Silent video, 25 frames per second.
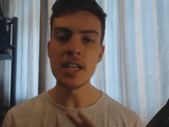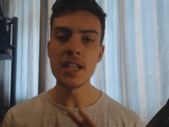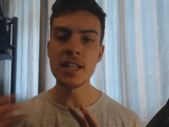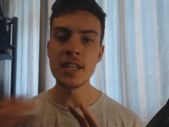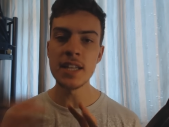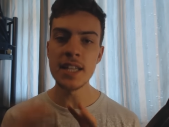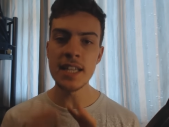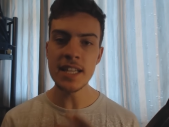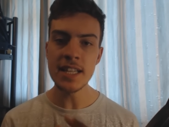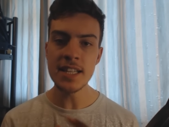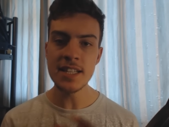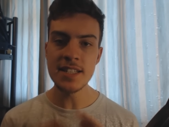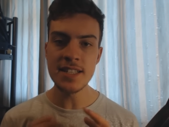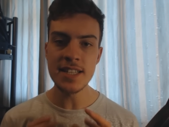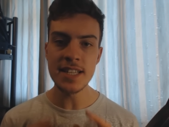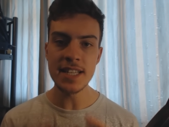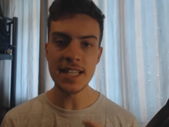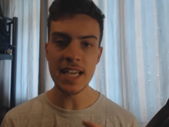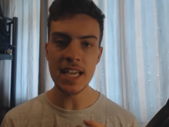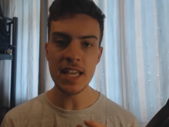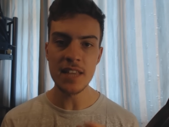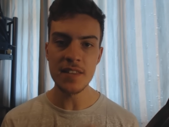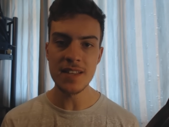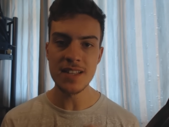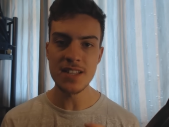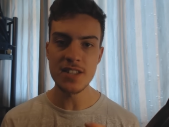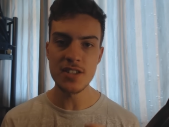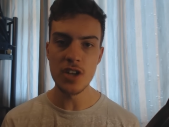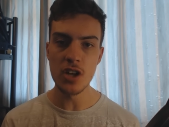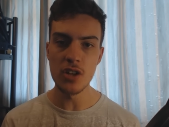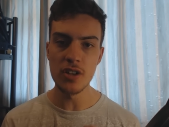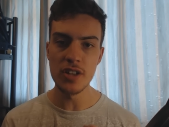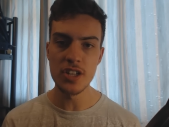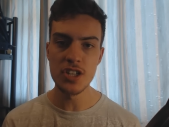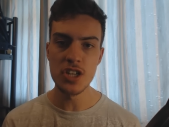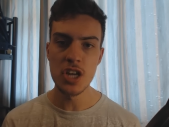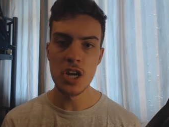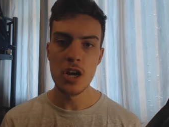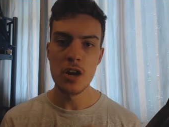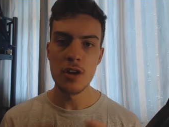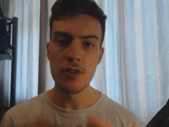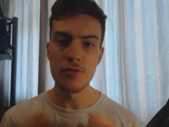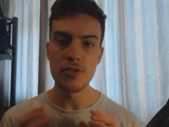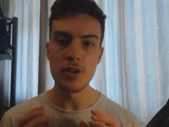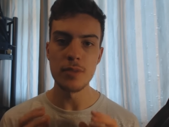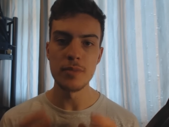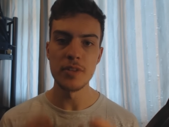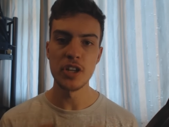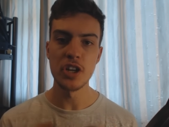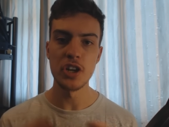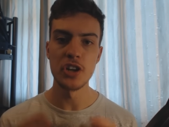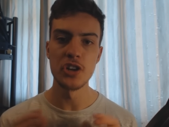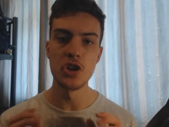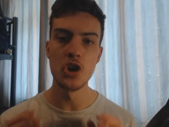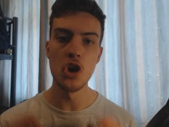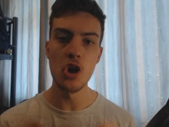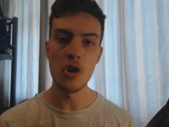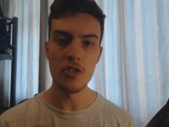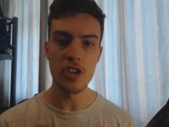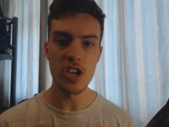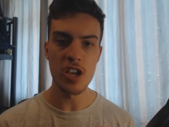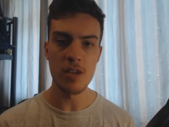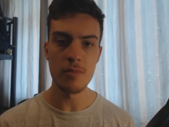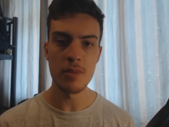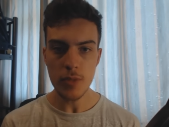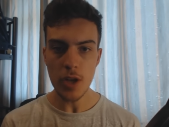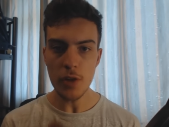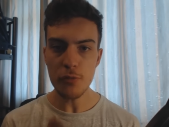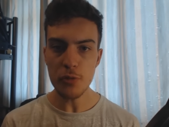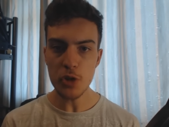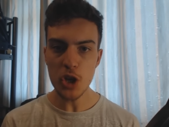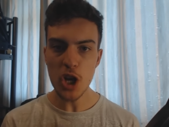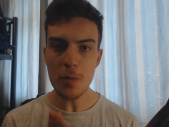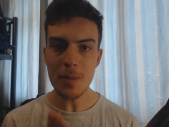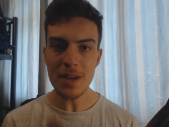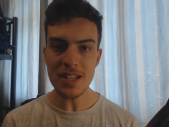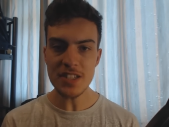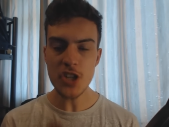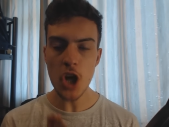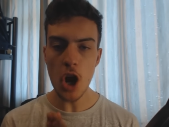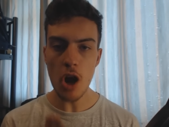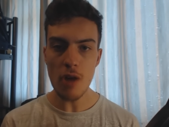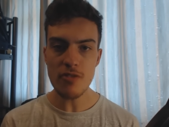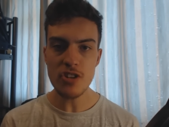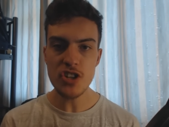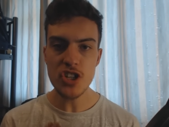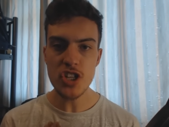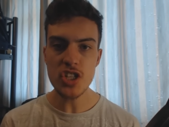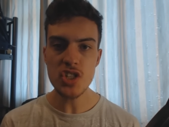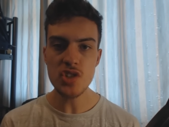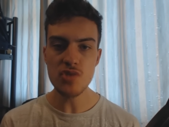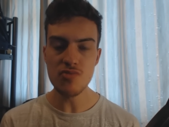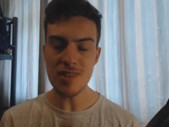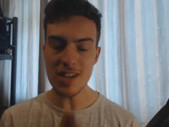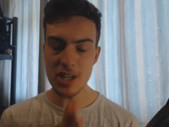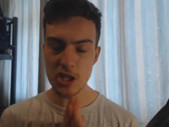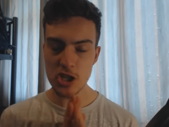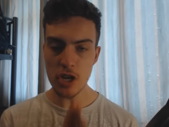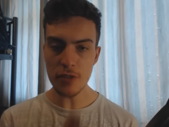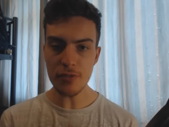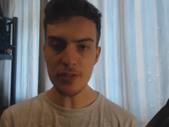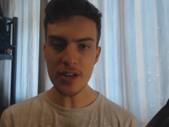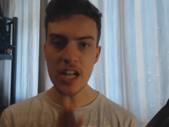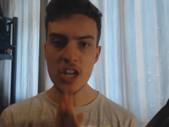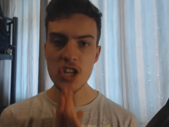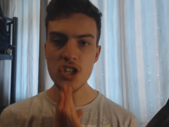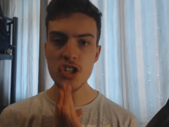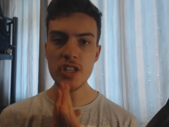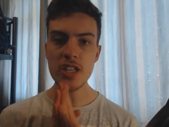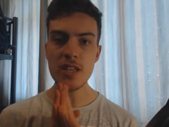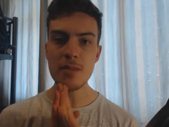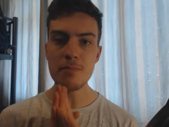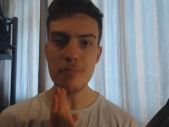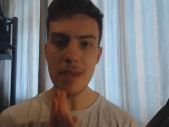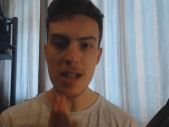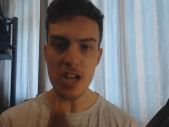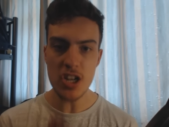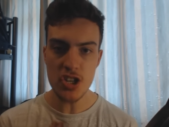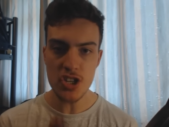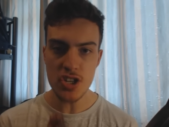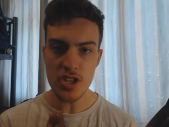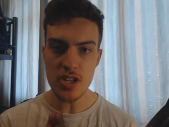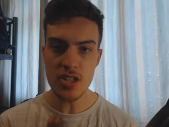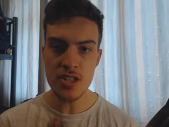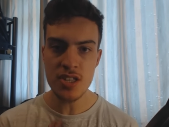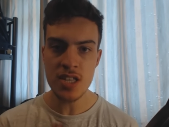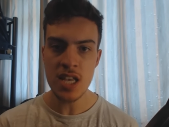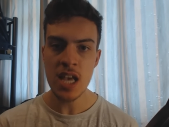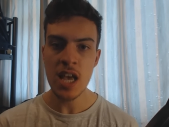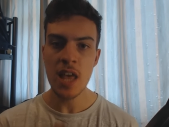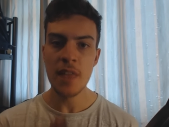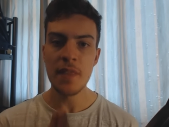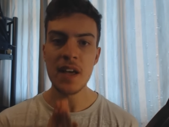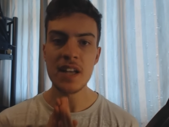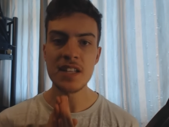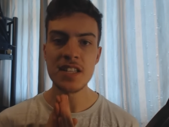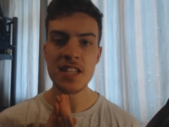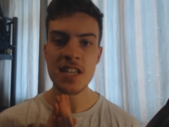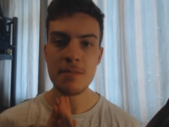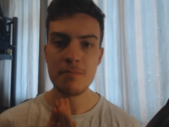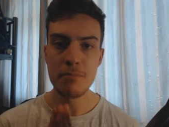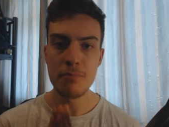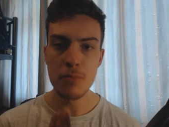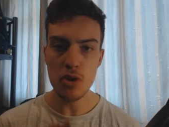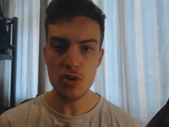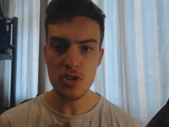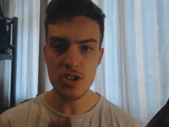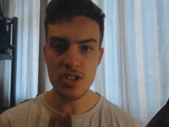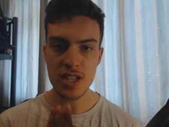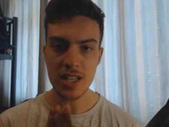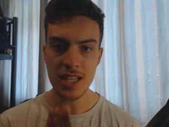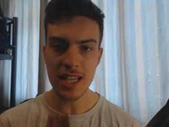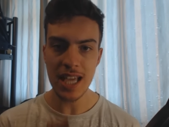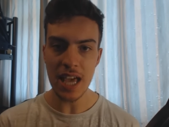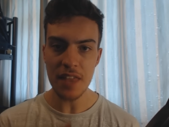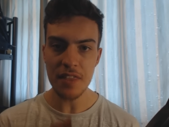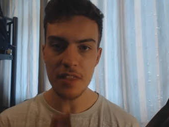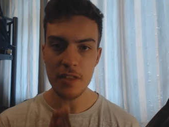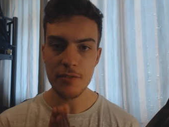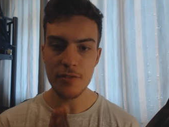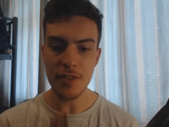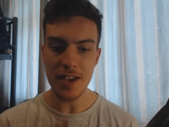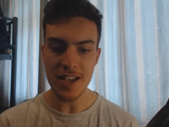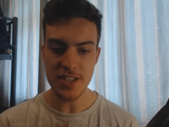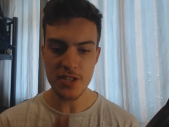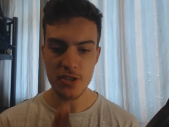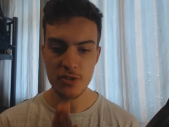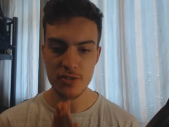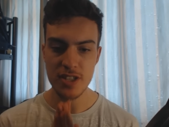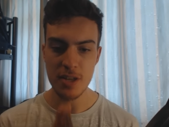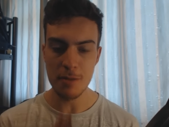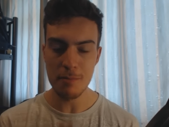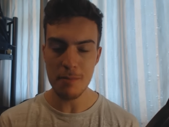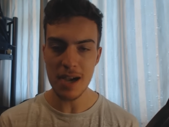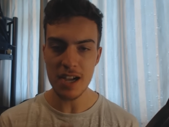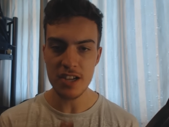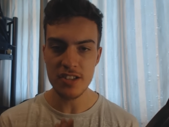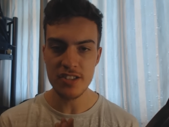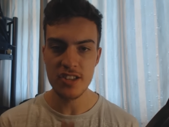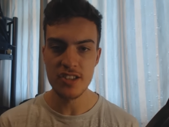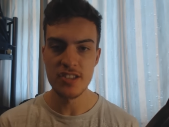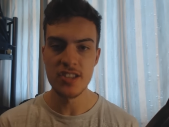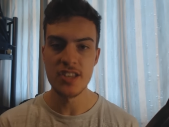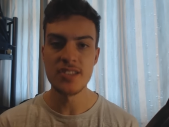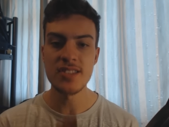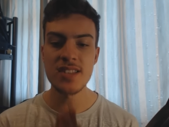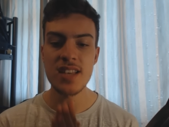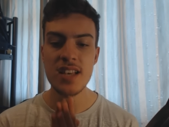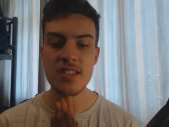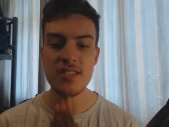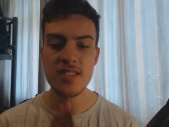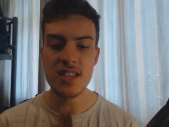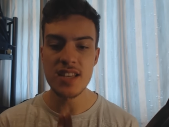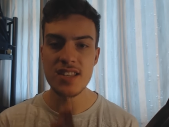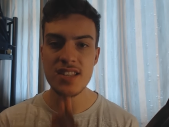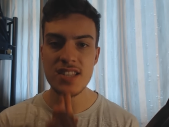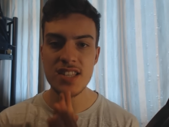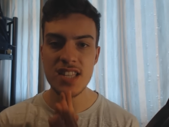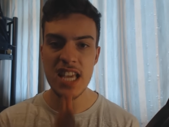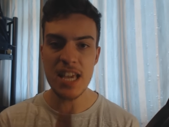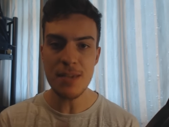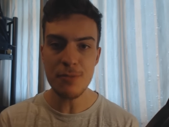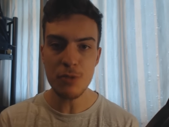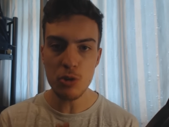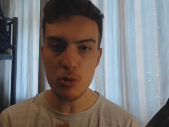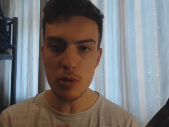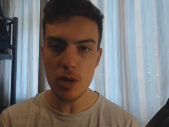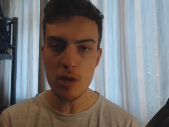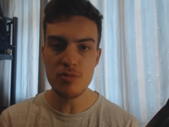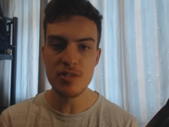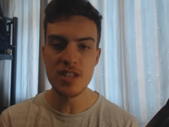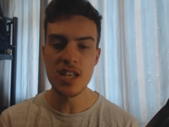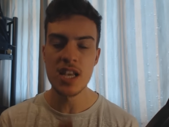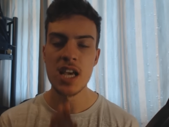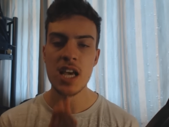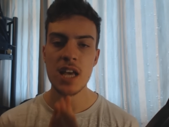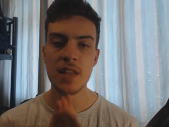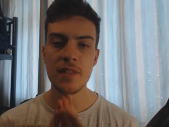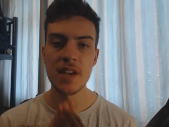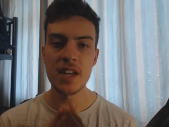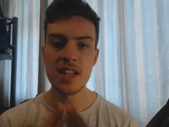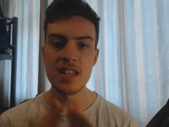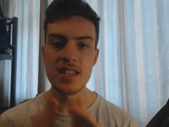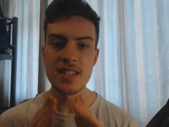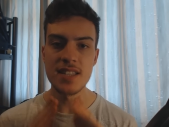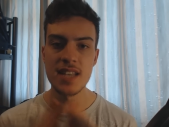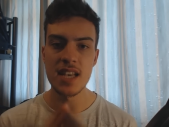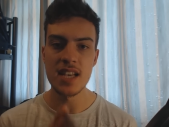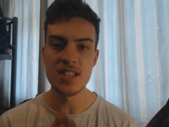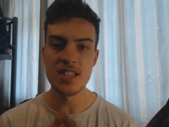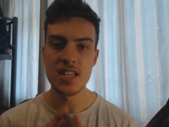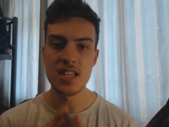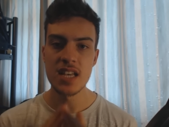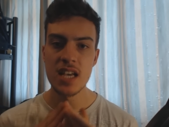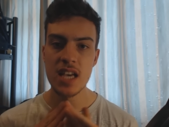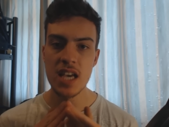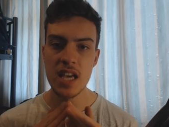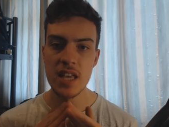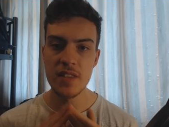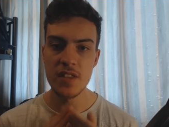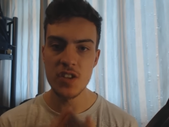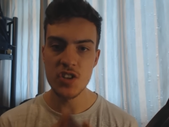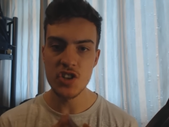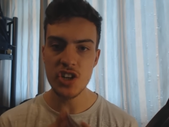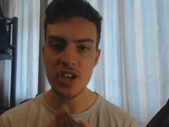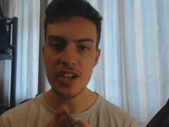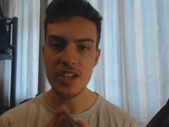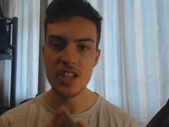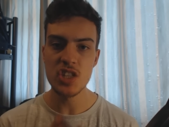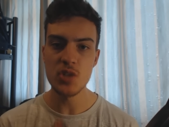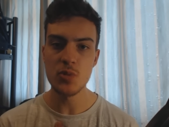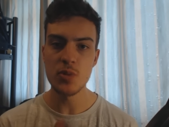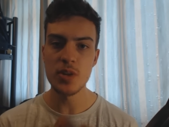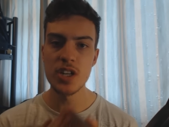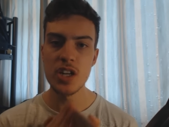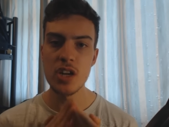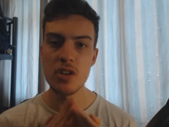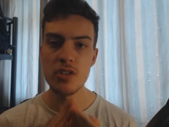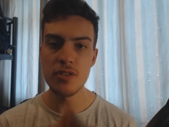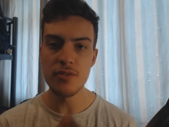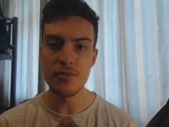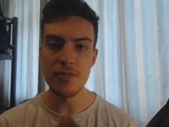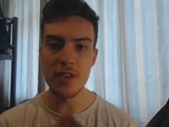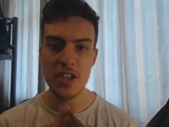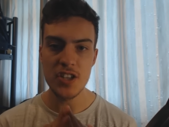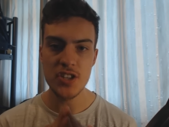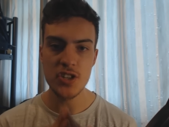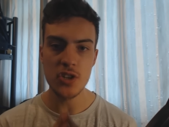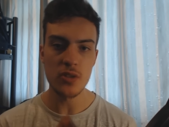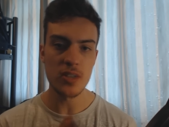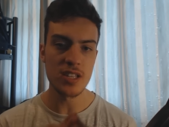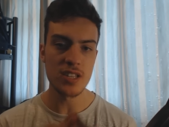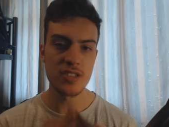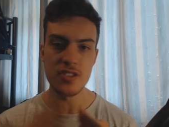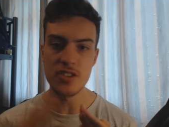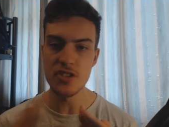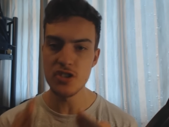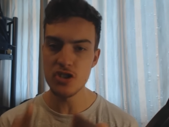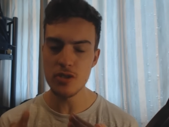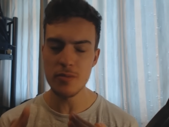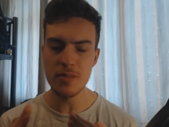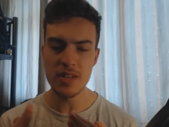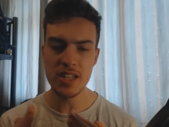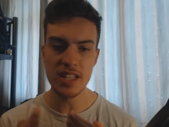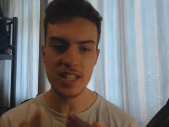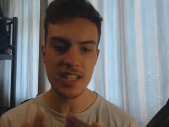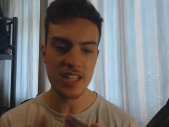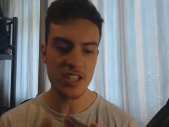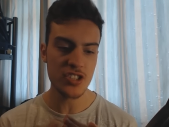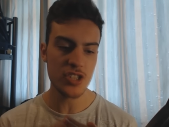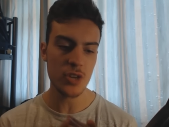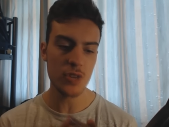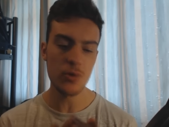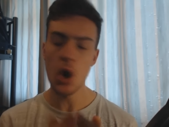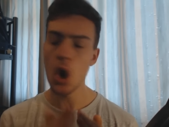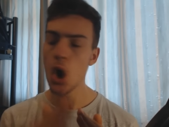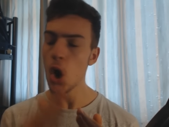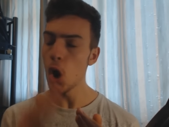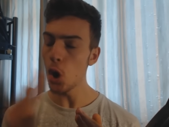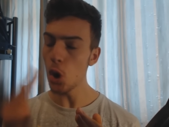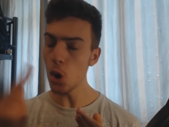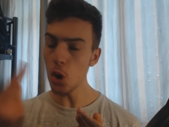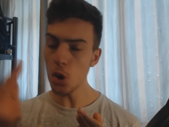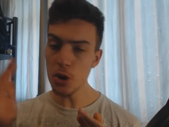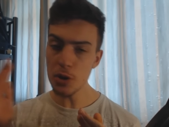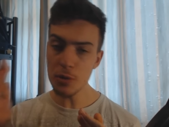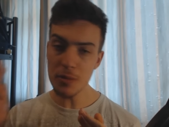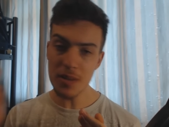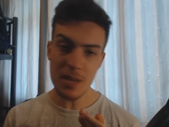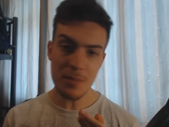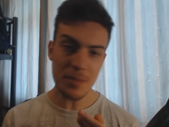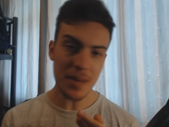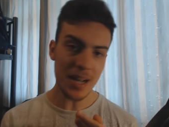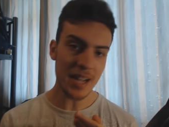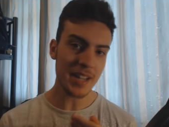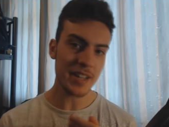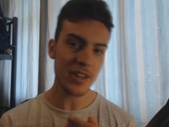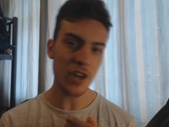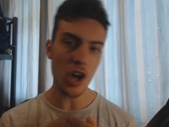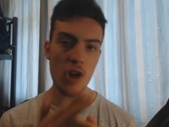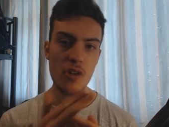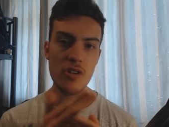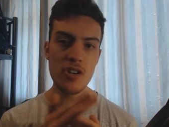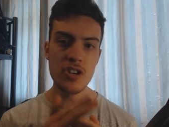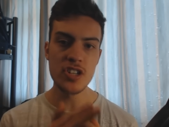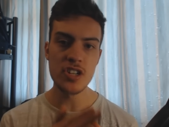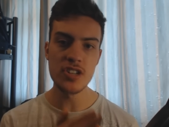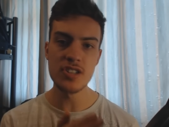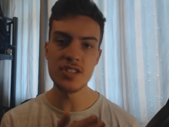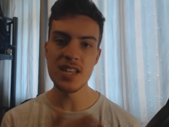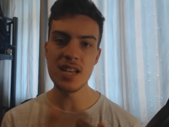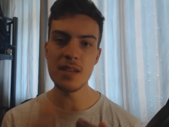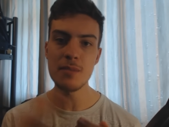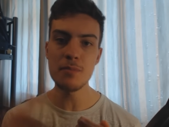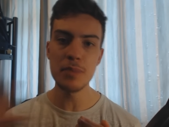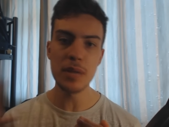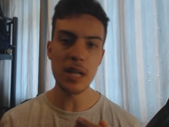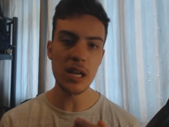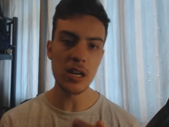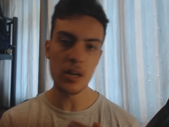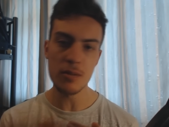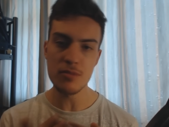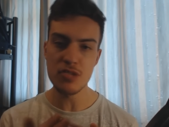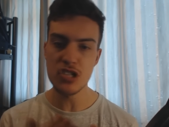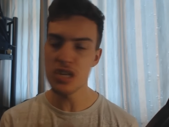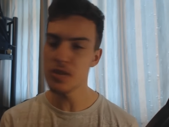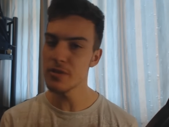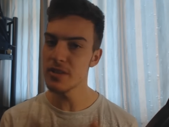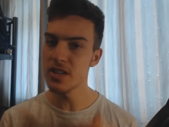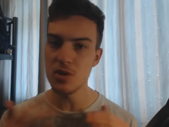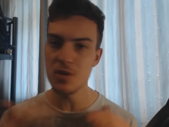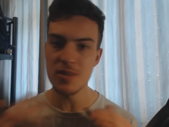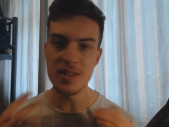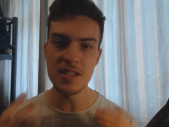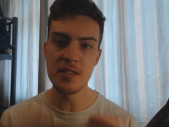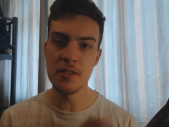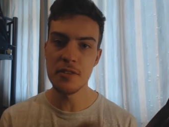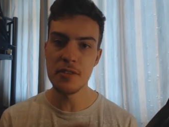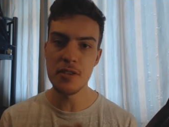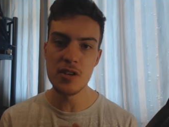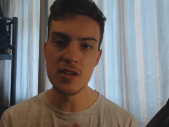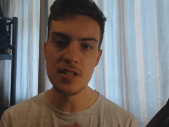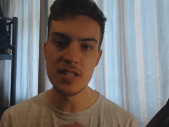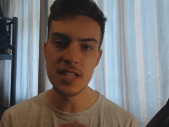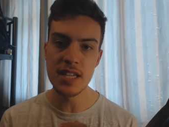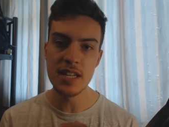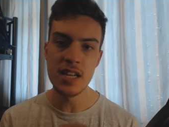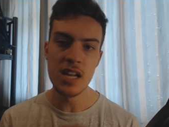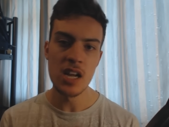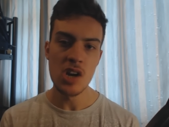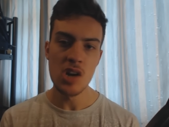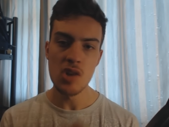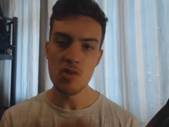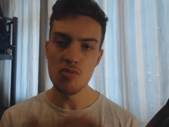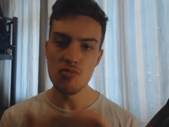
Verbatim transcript: he needed to gain this knowledge from the Kronorium. Now if we go back to Origins, Richtofen actually mentions that he must get the vessel to Maxis. He says the same quote that he says in The Giant. We know the vessel is the Summoning Key. So all the way back in Origins in Black Ops 2 in 2013,